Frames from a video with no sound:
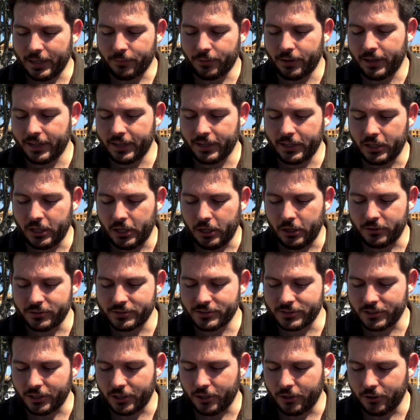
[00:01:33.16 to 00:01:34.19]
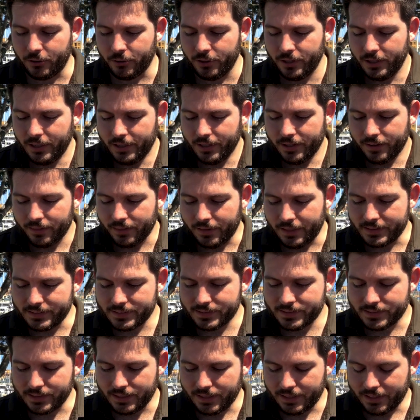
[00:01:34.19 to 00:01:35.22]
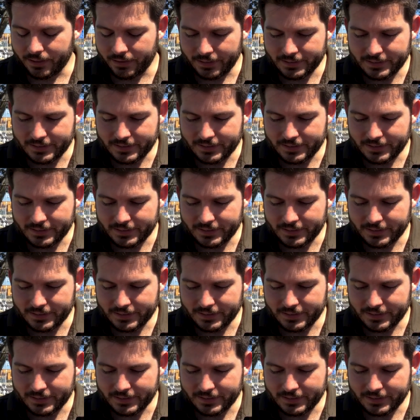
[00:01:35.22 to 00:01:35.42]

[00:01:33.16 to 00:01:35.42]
get ready to go. So let's, uh,